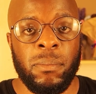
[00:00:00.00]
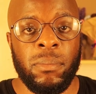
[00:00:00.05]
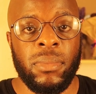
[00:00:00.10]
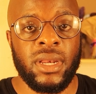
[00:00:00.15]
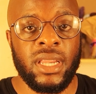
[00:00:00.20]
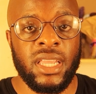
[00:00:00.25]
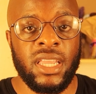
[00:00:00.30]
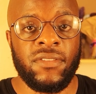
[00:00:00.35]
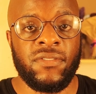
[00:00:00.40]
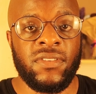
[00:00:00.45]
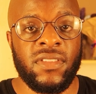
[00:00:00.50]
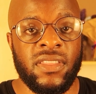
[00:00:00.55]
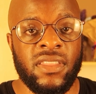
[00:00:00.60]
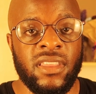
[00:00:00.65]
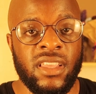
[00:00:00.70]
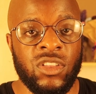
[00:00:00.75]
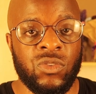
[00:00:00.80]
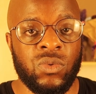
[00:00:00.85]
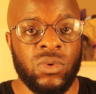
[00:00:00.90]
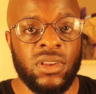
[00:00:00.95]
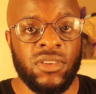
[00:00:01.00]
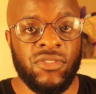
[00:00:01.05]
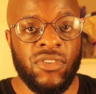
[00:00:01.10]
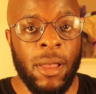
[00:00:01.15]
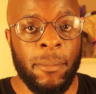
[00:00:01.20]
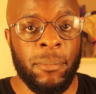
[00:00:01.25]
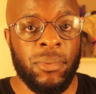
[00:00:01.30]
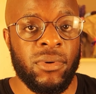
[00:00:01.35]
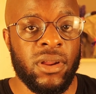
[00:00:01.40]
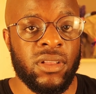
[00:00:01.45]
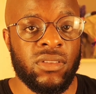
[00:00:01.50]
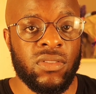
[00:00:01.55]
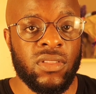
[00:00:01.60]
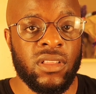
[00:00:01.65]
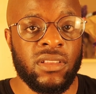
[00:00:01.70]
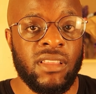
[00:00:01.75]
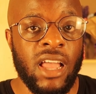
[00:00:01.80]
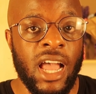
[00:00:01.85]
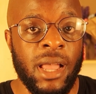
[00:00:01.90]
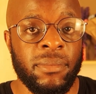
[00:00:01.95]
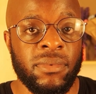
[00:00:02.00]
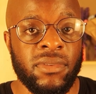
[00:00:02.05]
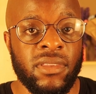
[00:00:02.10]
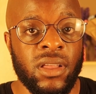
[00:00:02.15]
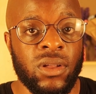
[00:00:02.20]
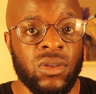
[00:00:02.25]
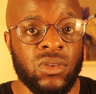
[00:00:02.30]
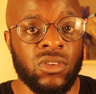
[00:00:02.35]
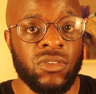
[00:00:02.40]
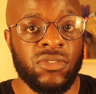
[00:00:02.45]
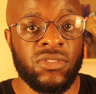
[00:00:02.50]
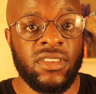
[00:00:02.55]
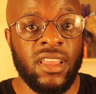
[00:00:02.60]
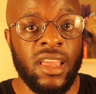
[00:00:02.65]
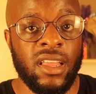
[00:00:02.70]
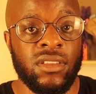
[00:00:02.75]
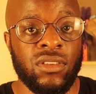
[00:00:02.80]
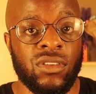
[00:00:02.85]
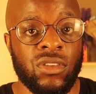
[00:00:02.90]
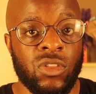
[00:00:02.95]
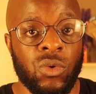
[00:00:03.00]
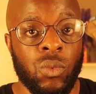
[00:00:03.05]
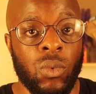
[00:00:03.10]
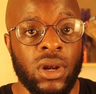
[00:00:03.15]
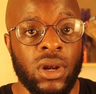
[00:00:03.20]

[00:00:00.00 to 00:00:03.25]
But even these would evaporate on the timescales of 10 to the